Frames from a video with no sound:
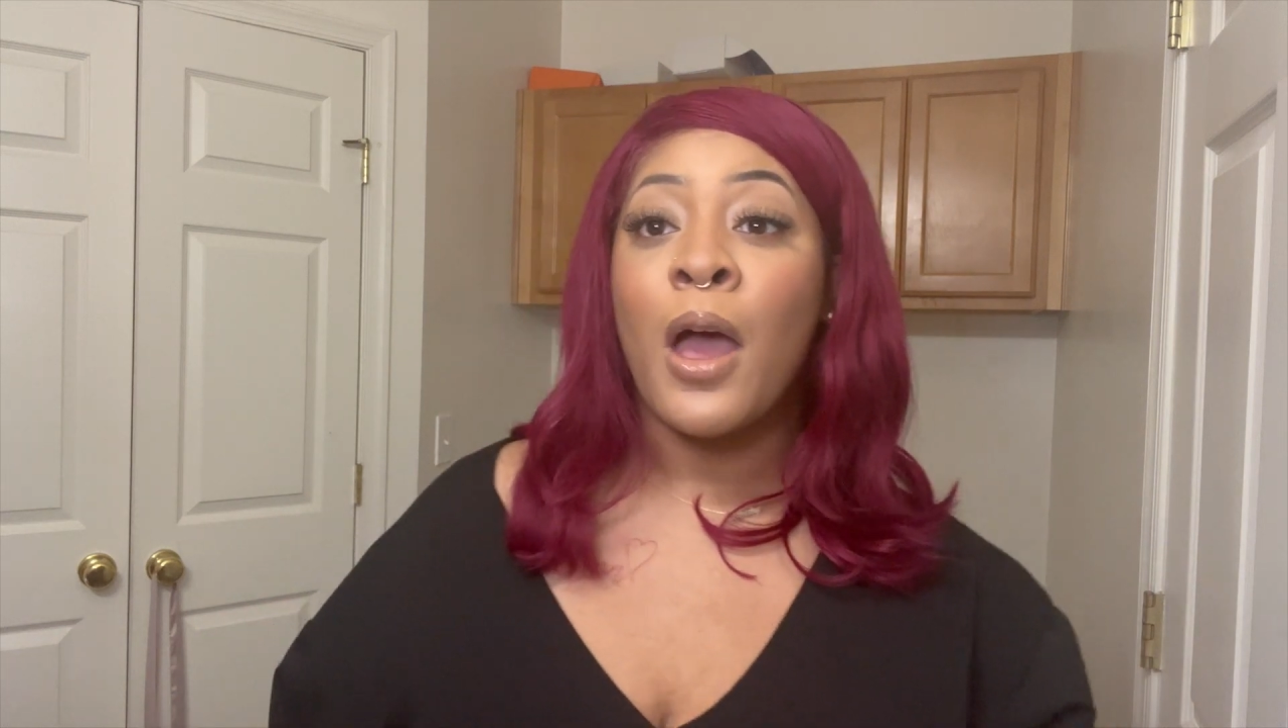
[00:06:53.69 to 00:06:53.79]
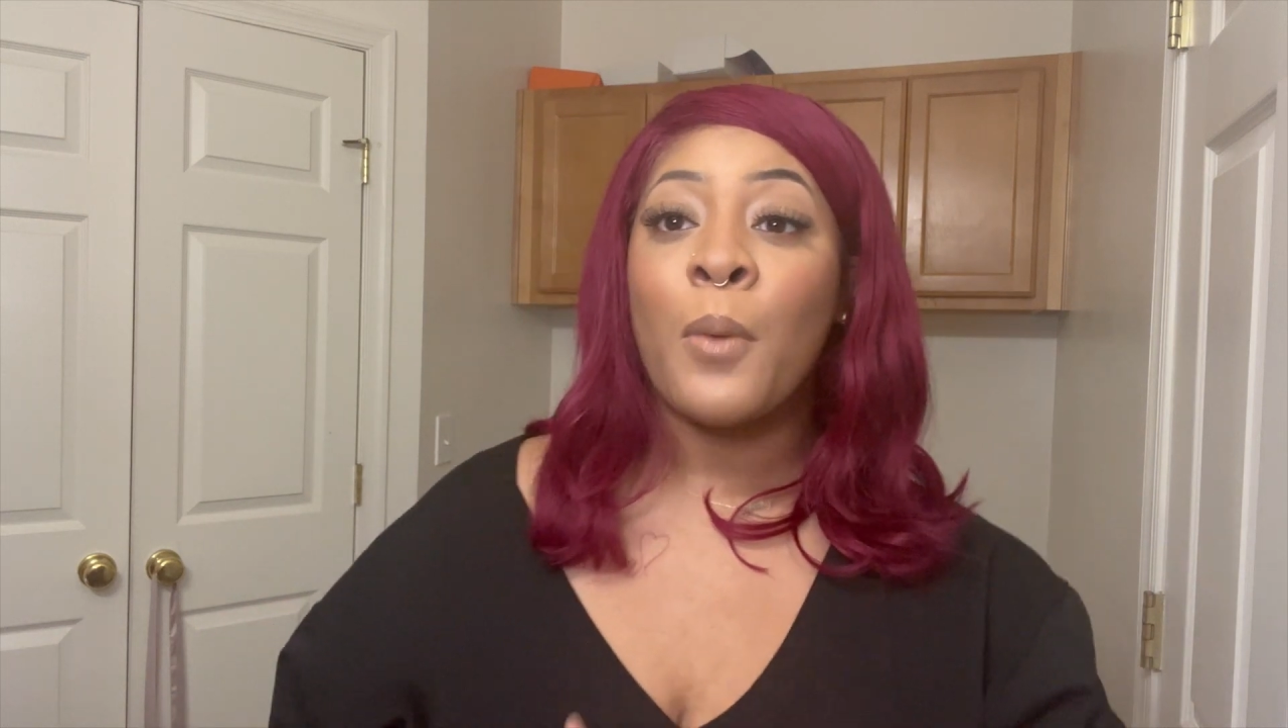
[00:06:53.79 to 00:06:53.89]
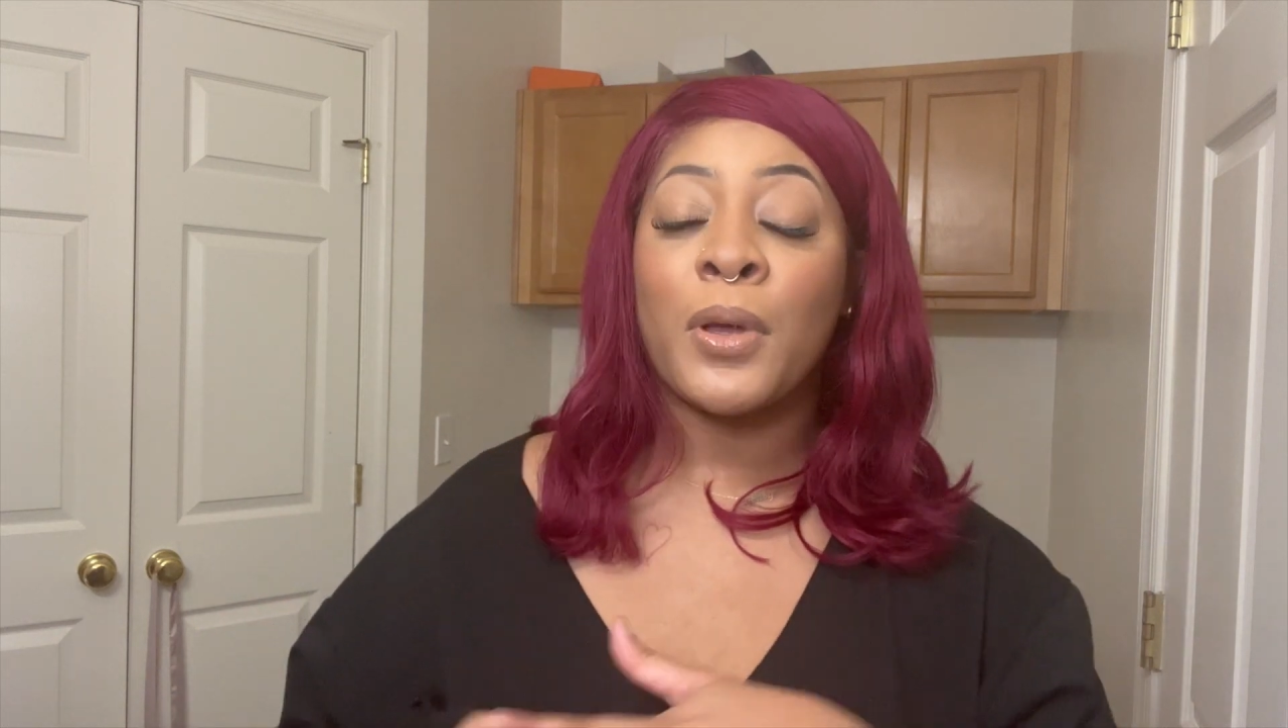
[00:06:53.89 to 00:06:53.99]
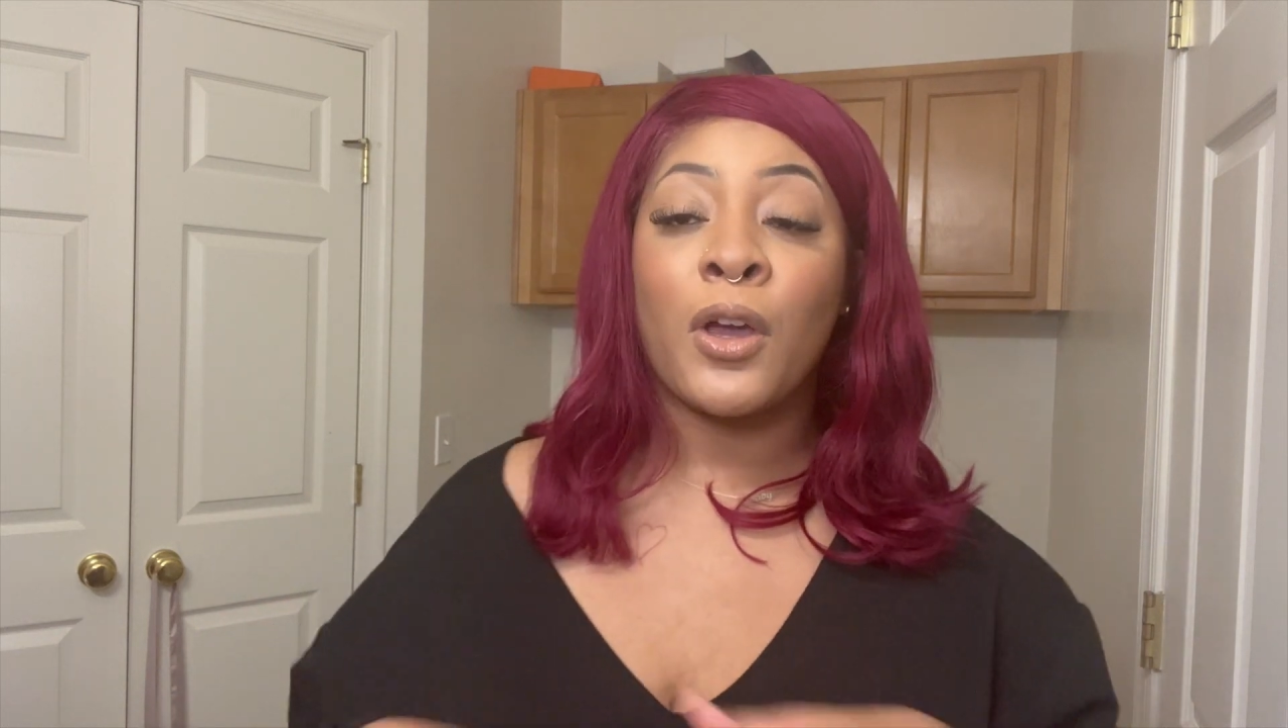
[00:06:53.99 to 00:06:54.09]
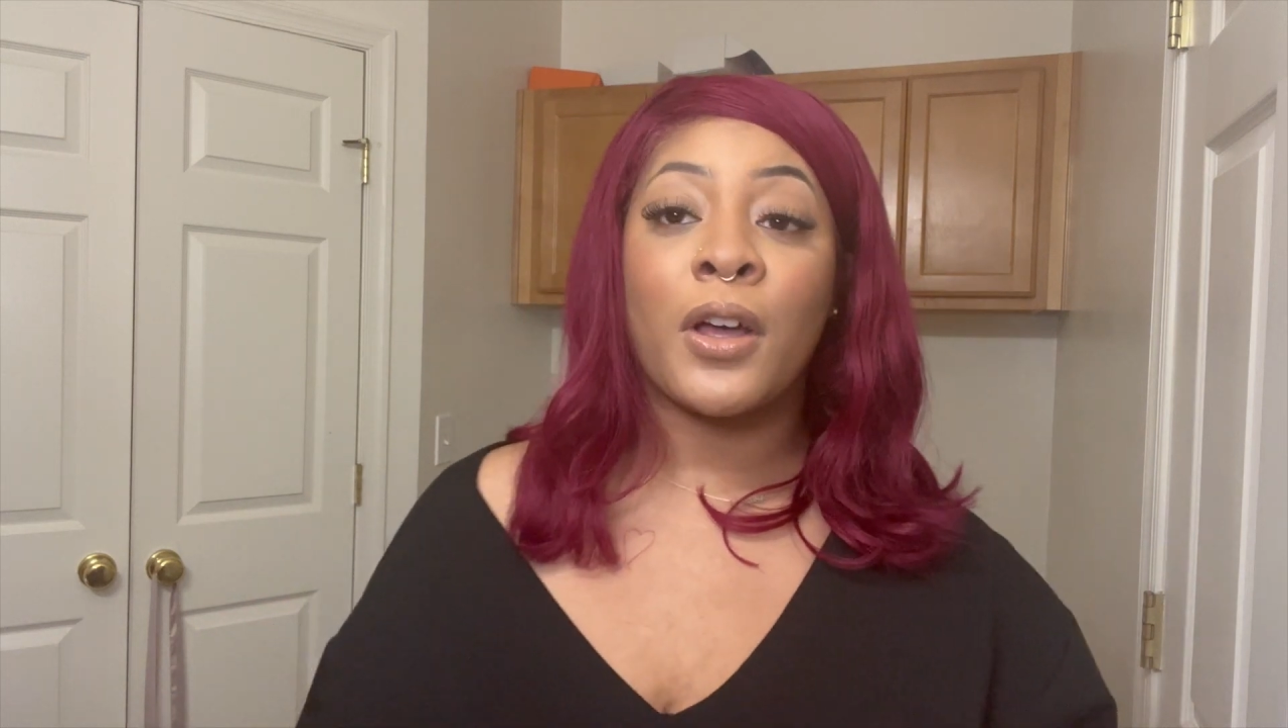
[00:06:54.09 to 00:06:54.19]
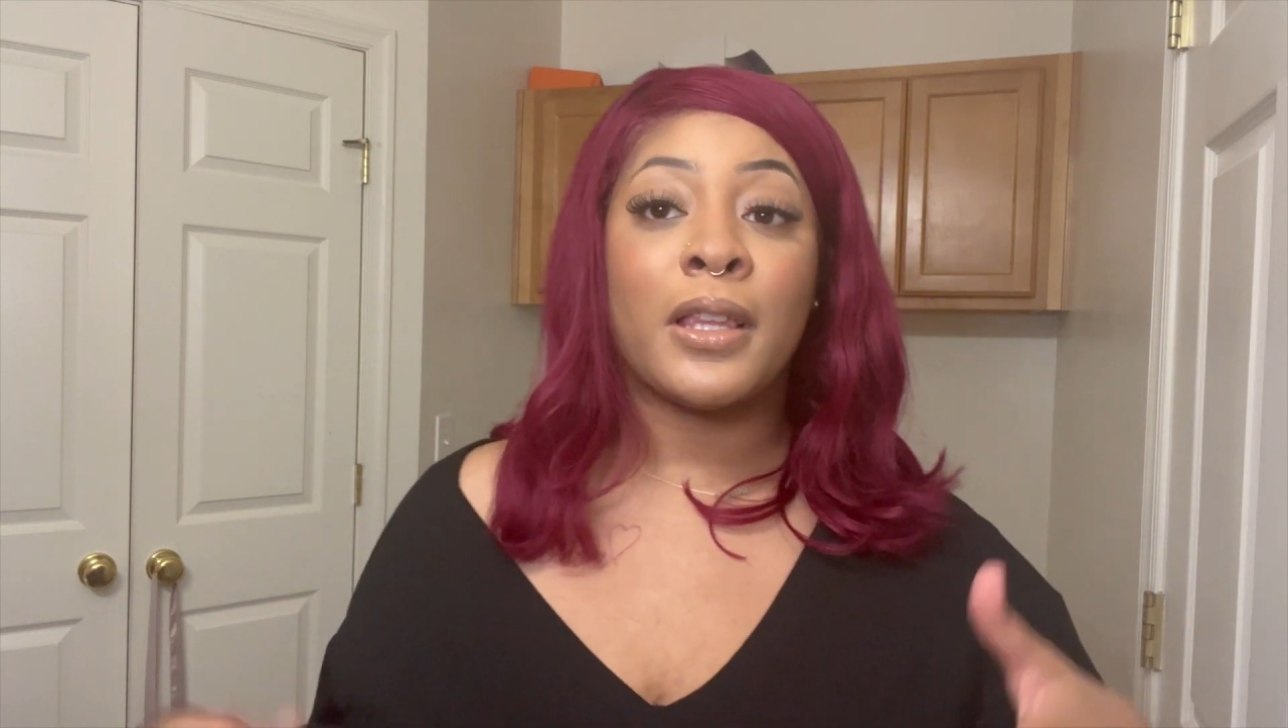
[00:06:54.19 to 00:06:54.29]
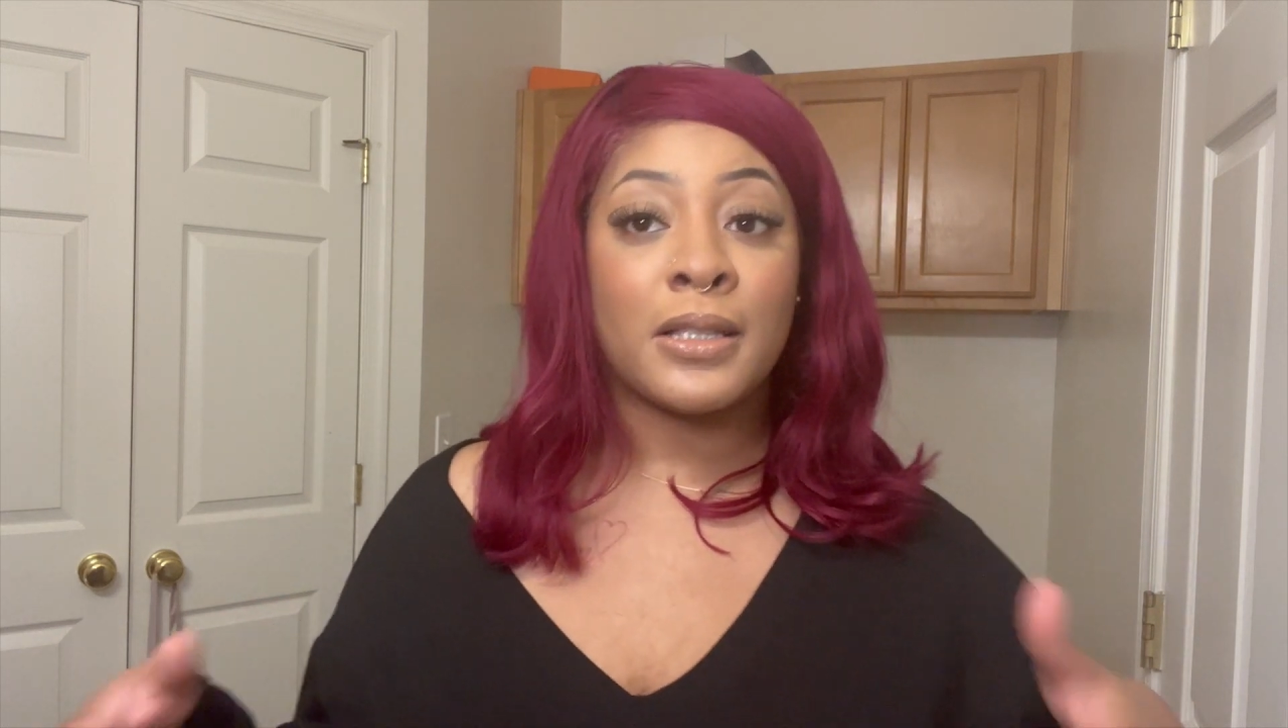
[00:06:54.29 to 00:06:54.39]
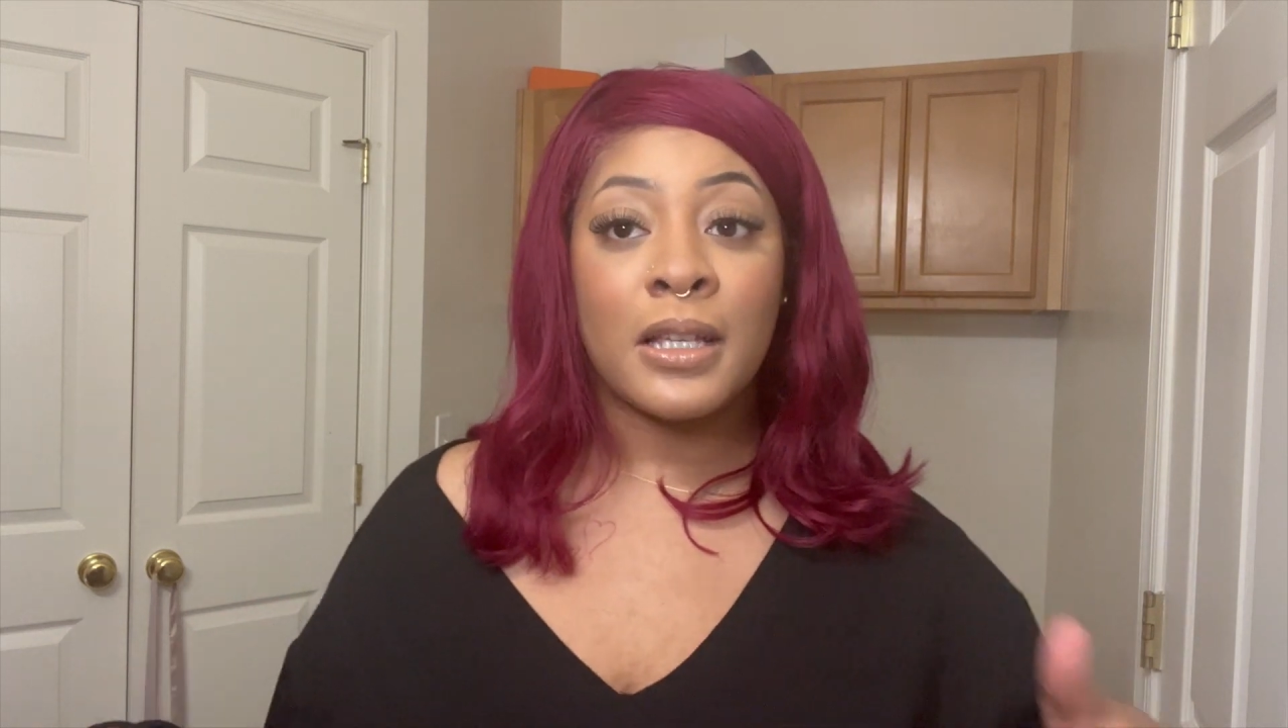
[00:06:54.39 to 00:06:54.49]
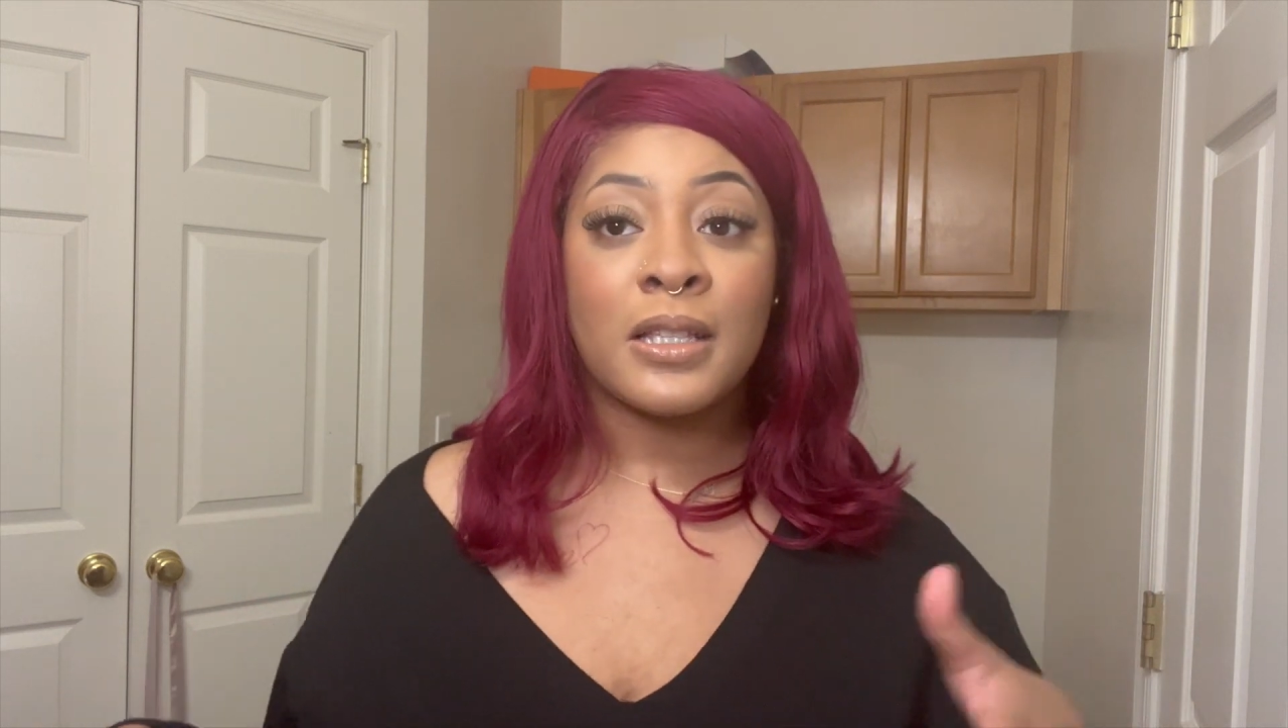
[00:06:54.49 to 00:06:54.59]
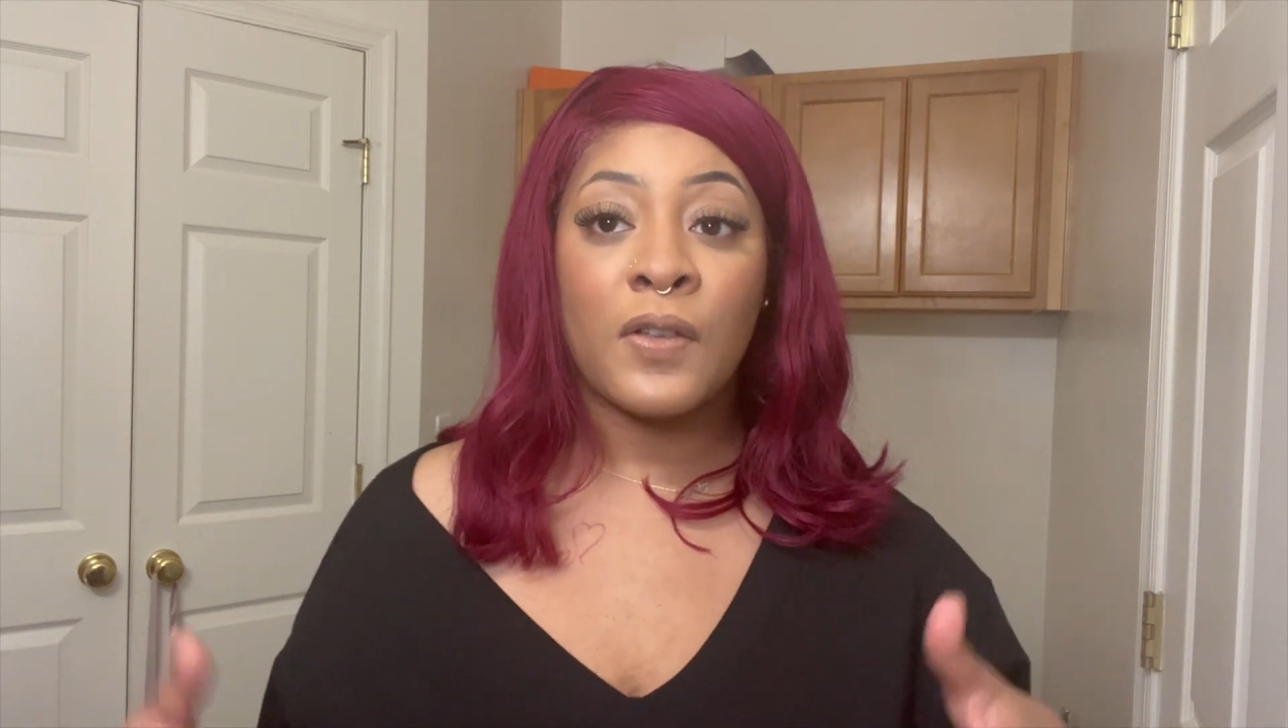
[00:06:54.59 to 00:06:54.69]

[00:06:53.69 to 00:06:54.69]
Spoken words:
But y'all, this is the